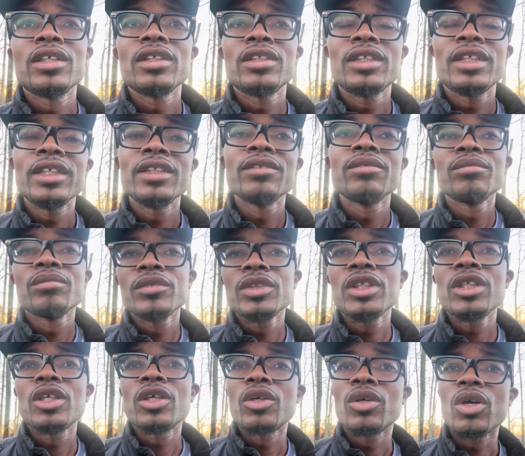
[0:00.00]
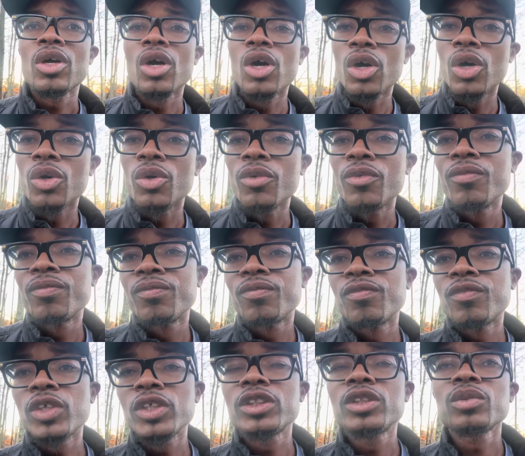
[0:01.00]
can, owe
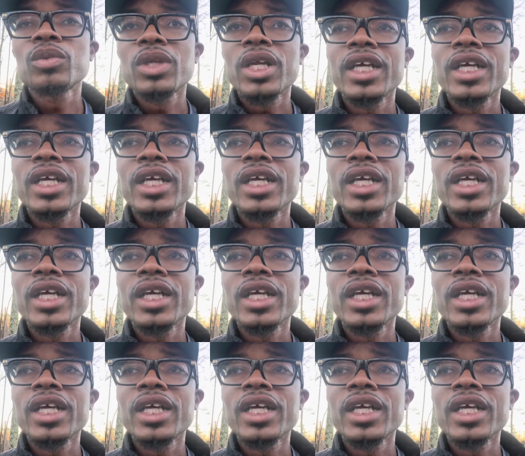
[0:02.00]
versus what